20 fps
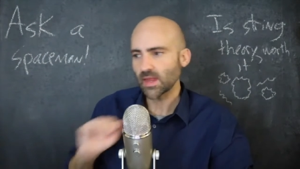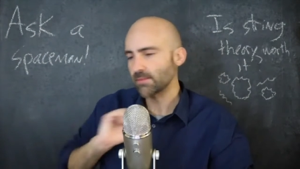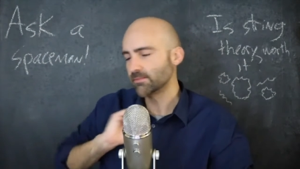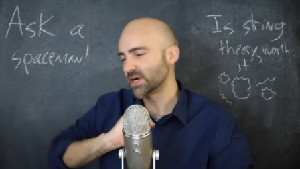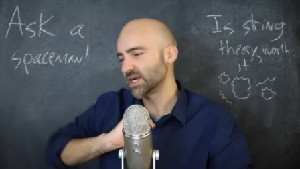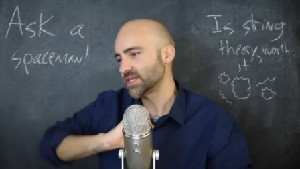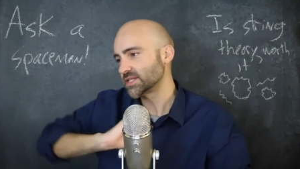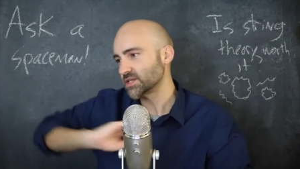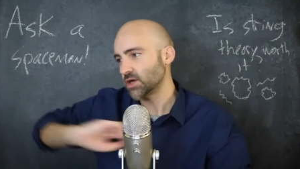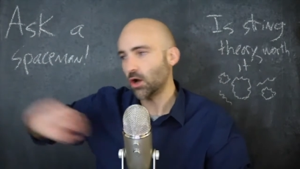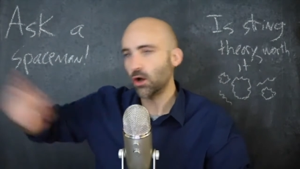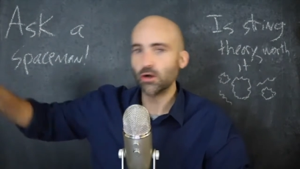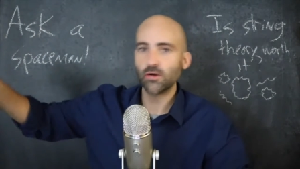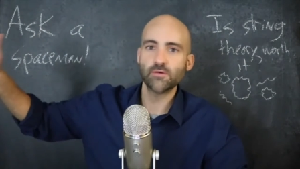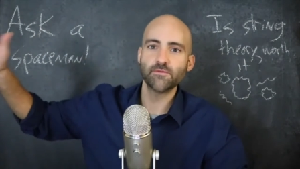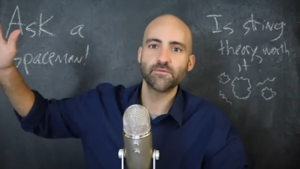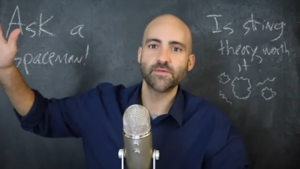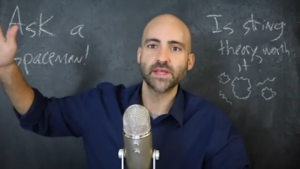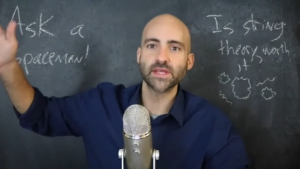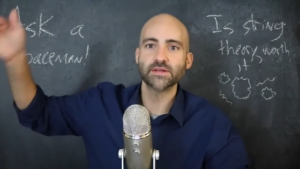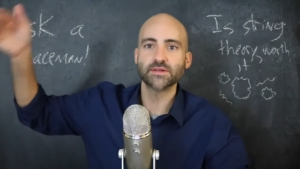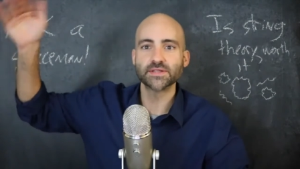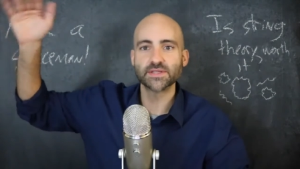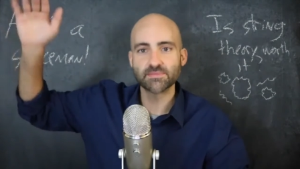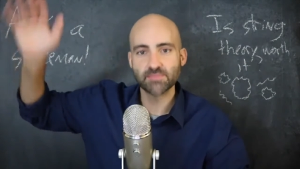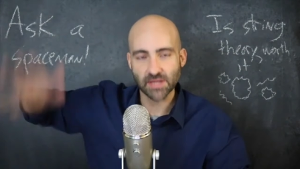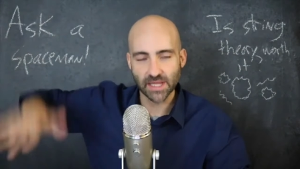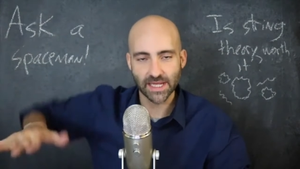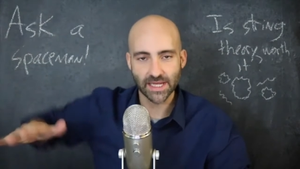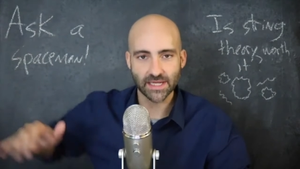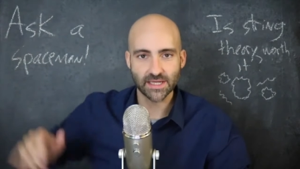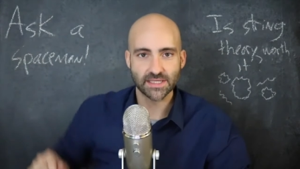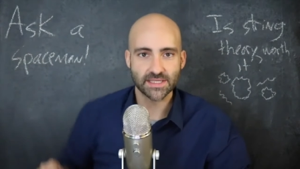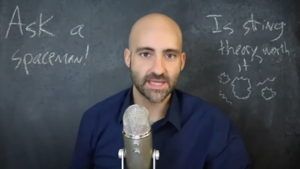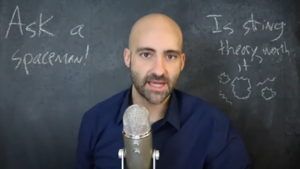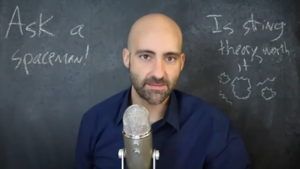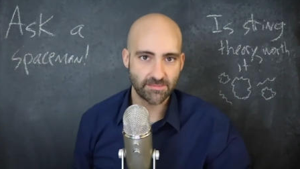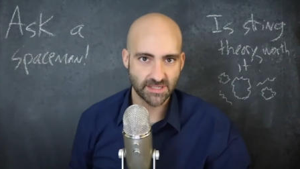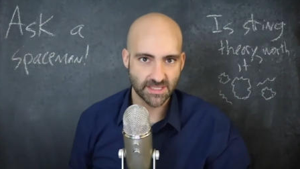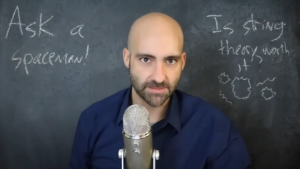But it's all fields playing on
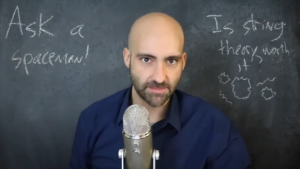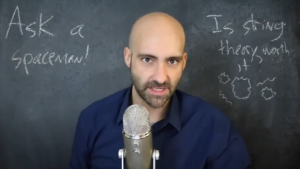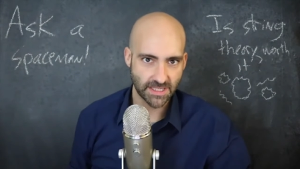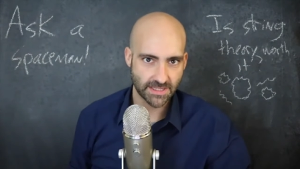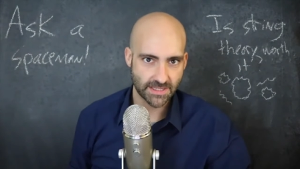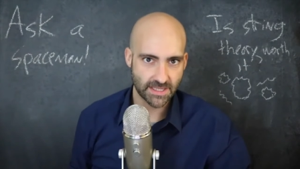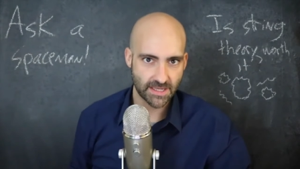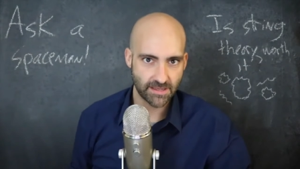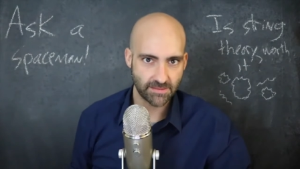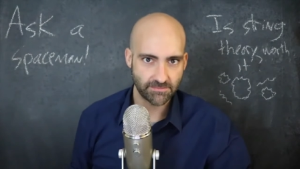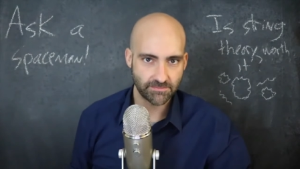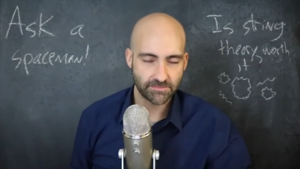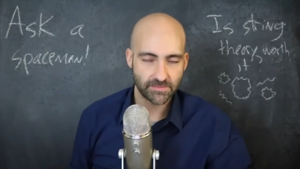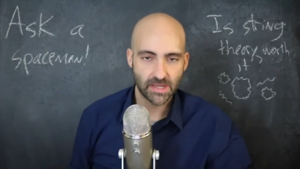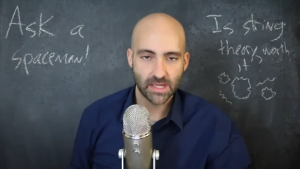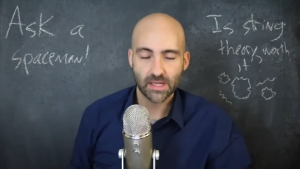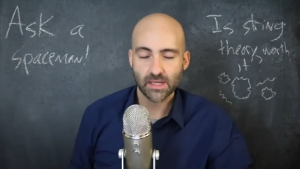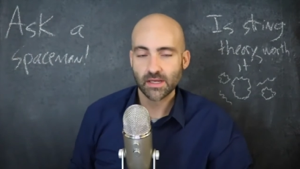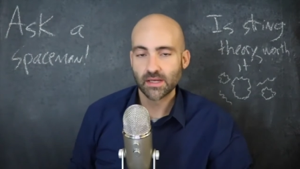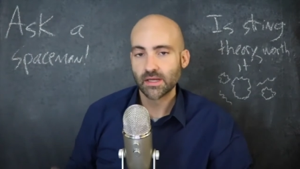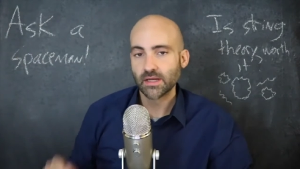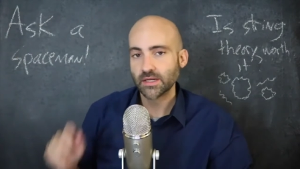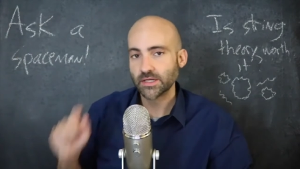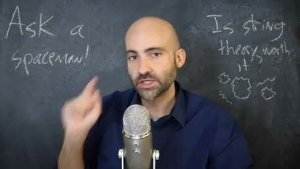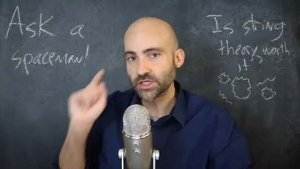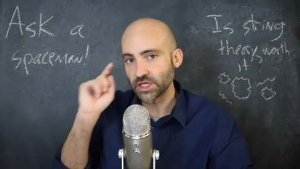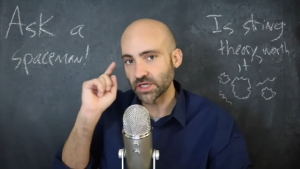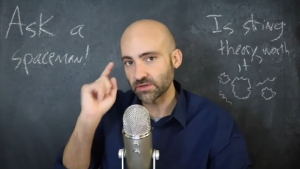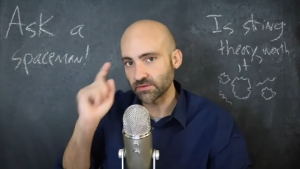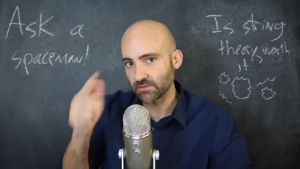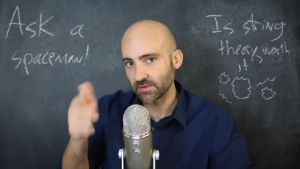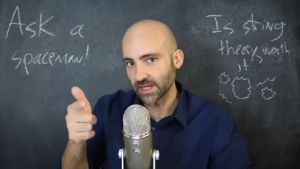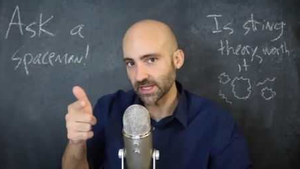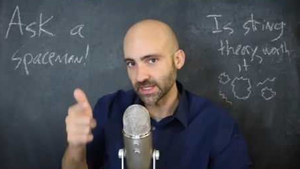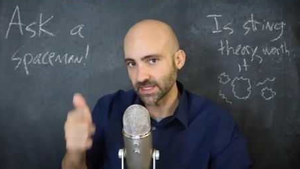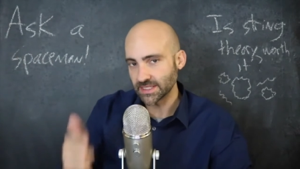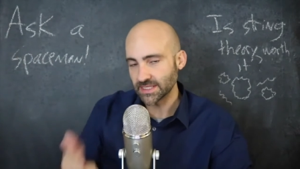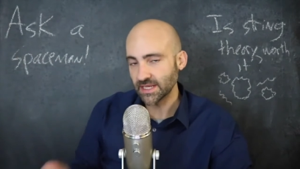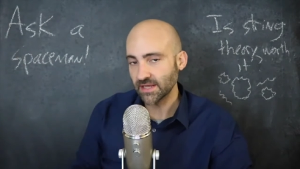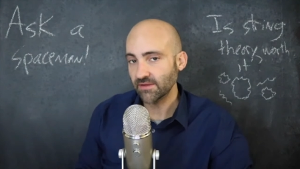top of space-time. General
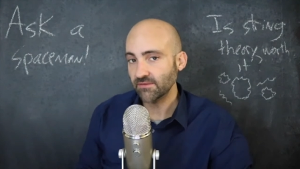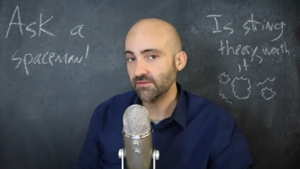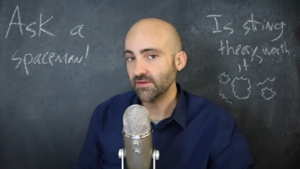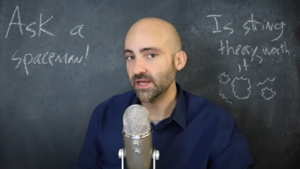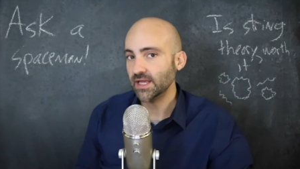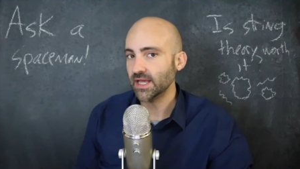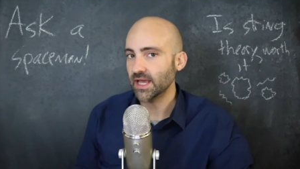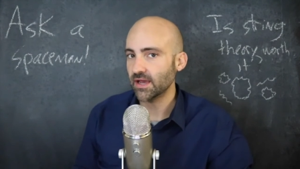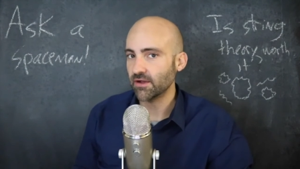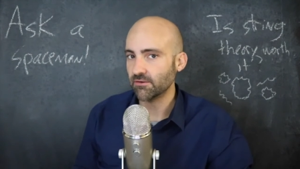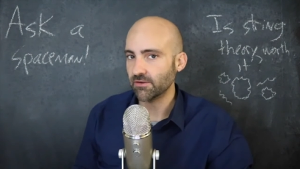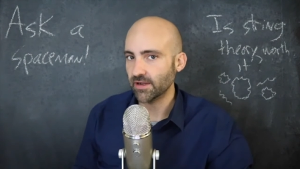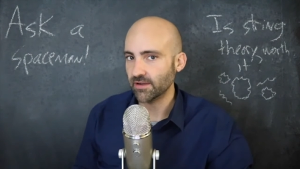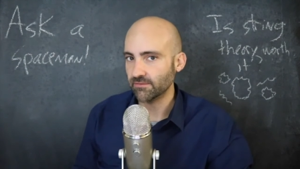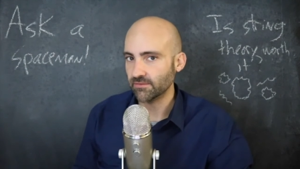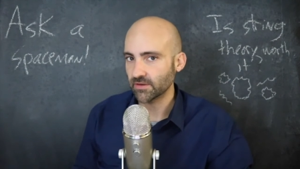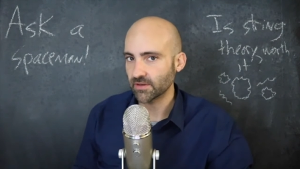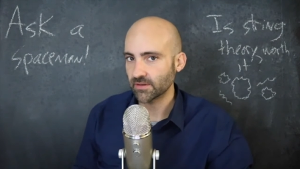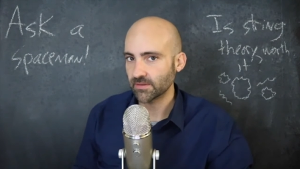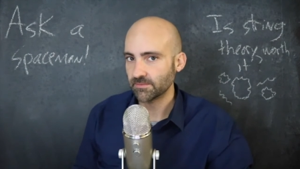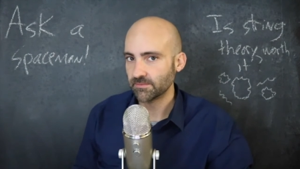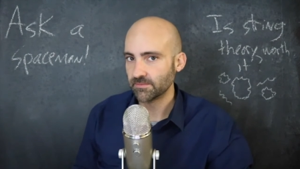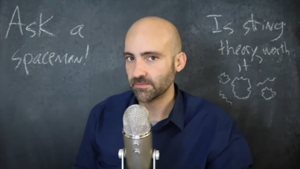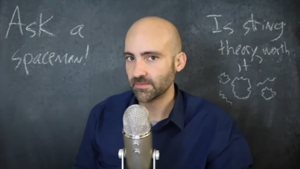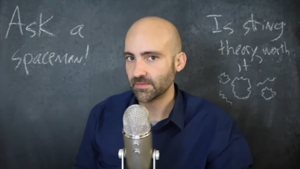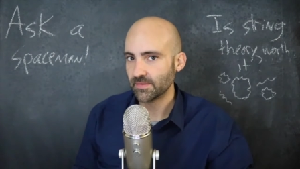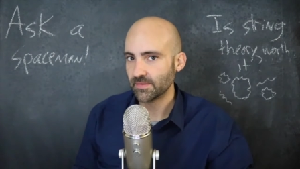relativity, however,